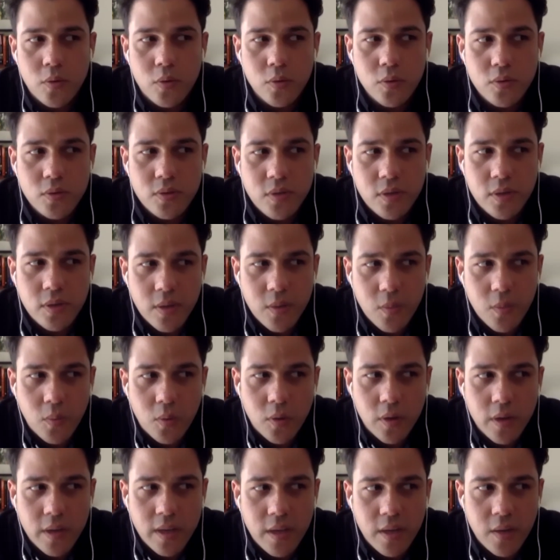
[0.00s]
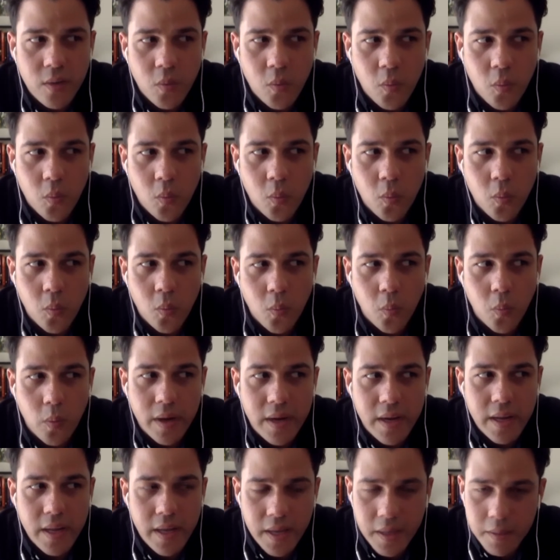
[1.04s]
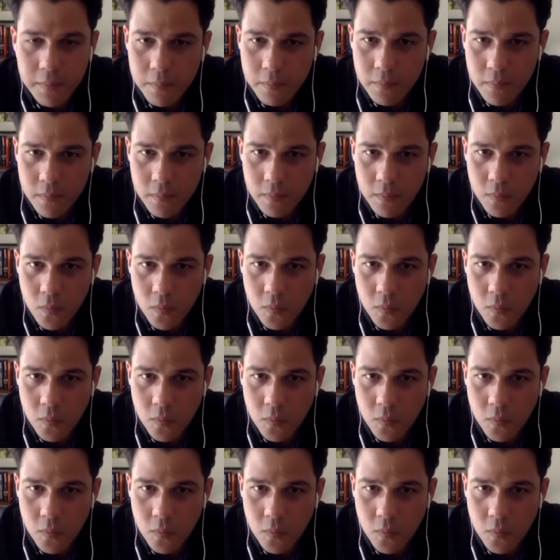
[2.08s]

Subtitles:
started working with him,